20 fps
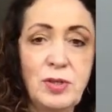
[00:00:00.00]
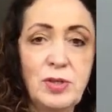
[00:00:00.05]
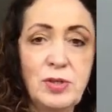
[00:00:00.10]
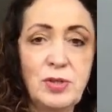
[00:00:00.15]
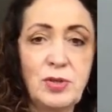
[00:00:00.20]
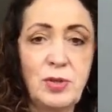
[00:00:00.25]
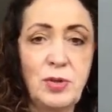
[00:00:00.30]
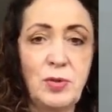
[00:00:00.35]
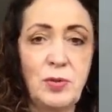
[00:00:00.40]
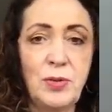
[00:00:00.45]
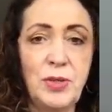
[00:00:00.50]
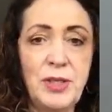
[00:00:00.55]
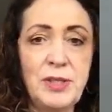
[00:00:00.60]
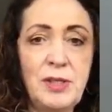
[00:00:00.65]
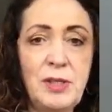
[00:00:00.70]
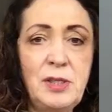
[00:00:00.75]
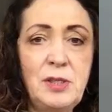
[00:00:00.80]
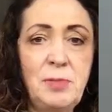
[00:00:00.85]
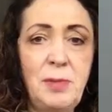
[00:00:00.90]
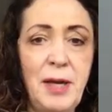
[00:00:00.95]
So this
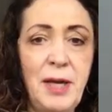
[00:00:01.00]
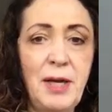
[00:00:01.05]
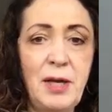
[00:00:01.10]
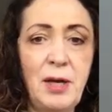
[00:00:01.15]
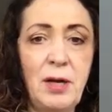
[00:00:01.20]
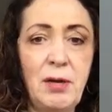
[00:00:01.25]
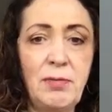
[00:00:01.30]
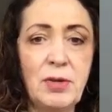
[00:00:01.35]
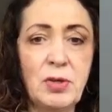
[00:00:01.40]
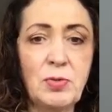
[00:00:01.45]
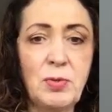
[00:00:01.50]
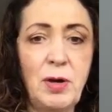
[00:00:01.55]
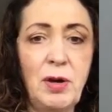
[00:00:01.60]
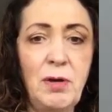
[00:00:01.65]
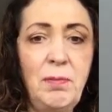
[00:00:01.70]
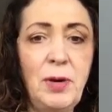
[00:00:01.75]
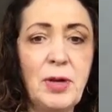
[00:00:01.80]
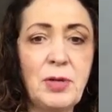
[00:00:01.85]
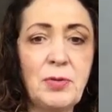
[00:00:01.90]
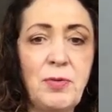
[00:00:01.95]
is made out of a
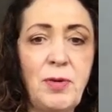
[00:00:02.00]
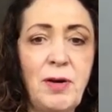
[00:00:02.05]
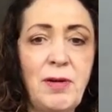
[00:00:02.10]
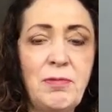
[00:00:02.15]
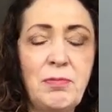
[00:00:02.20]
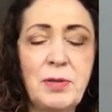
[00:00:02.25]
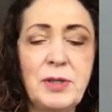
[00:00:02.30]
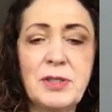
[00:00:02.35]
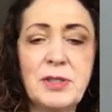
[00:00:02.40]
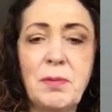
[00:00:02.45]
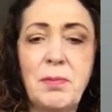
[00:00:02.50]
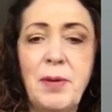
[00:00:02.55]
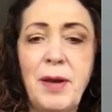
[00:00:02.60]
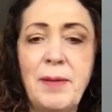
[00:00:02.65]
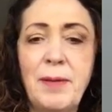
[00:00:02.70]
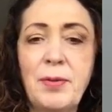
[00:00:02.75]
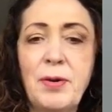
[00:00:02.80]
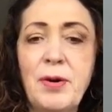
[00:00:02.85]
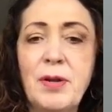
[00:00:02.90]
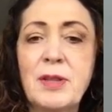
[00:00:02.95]
12 by 12 piece of
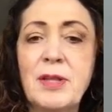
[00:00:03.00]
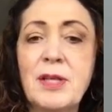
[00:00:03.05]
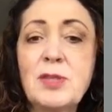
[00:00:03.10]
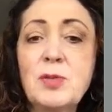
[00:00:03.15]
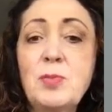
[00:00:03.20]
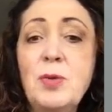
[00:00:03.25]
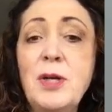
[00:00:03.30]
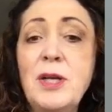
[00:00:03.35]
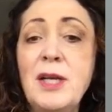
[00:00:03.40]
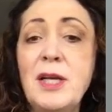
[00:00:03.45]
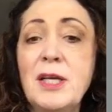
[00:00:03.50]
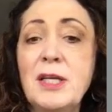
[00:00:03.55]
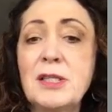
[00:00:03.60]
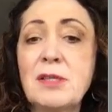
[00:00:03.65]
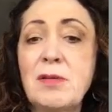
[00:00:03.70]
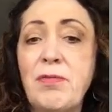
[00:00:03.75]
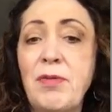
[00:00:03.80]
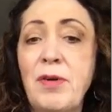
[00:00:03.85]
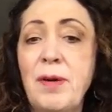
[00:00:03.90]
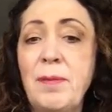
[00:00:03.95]
paper. This one is
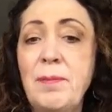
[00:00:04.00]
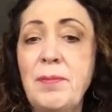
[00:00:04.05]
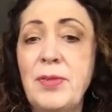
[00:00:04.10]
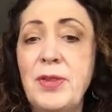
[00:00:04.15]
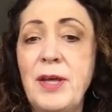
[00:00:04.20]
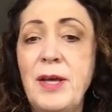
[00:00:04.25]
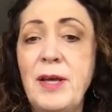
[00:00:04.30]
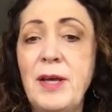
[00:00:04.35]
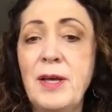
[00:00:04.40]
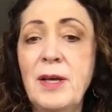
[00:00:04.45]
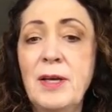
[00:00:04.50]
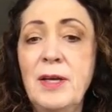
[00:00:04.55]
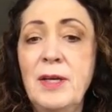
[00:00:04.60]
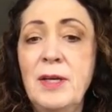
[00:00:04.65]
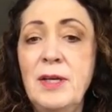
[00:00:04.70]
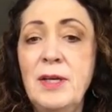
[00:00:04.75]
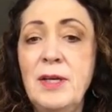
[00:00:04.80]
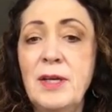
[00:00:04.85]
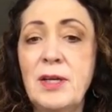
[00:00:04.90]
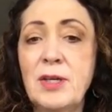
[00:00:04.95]
from the
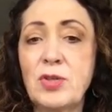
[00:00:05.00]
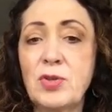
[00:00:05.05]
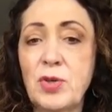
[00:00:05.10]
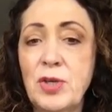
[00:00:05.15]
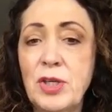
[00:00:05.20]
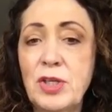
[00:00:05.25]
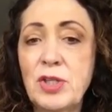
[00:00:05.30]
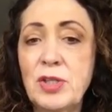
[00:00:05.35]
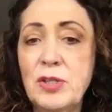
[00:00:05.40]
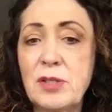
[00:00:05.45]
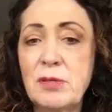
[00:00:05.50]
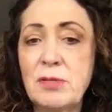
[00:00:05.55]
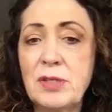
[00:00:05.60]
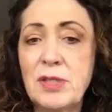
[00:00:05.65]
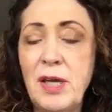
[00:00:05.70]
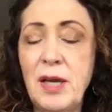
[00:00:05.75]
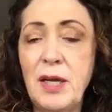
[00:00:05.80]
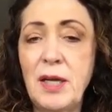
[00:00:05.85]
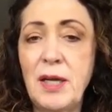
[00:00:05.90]
Traditions of Saint